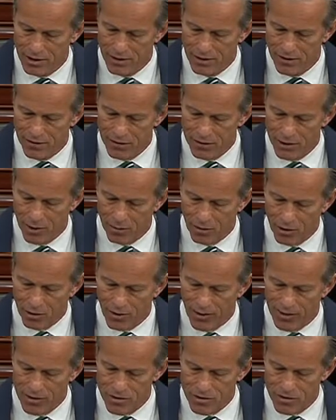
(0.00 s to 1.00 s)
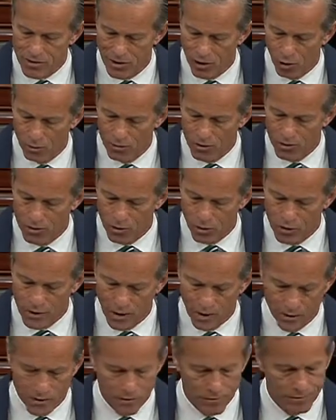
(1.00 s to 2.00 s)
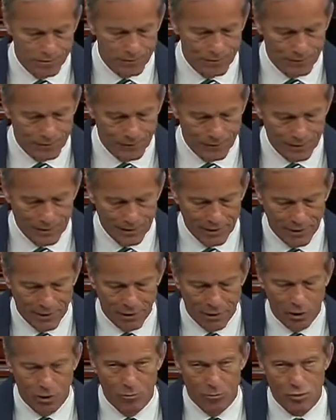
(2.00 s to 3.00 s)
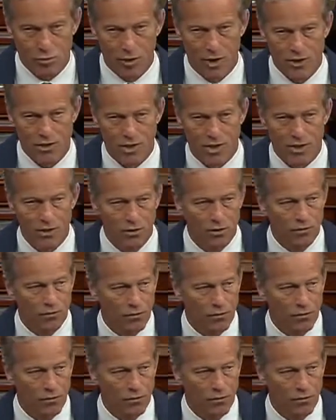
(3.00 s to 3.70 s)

that the Democrats helped create. Mister President, I yield the